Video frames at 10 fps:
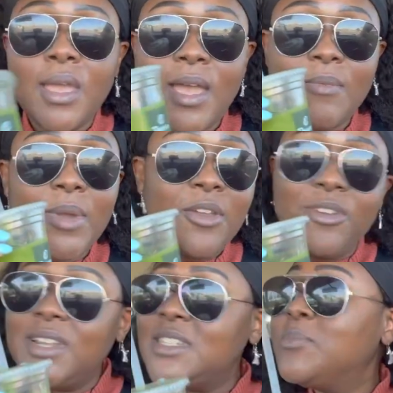I have my
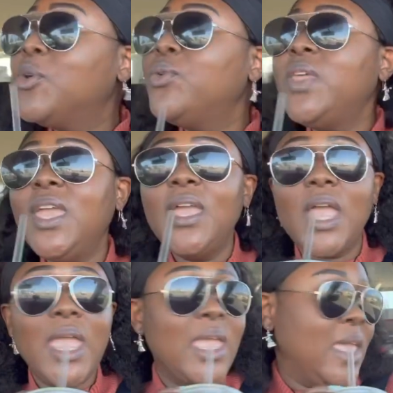green smoothie.
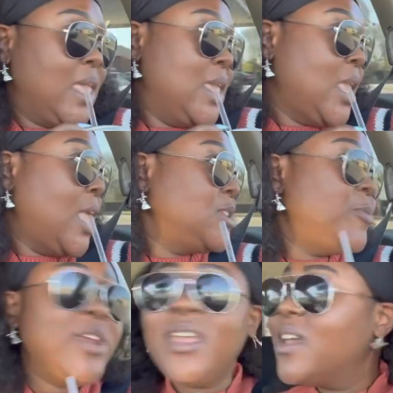It's
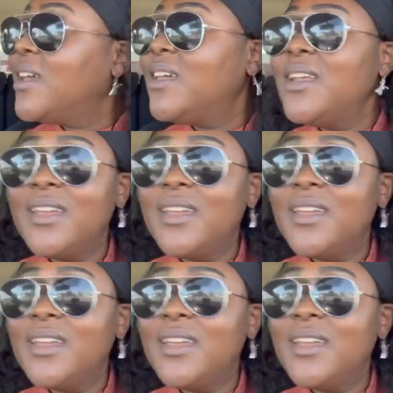pretty good.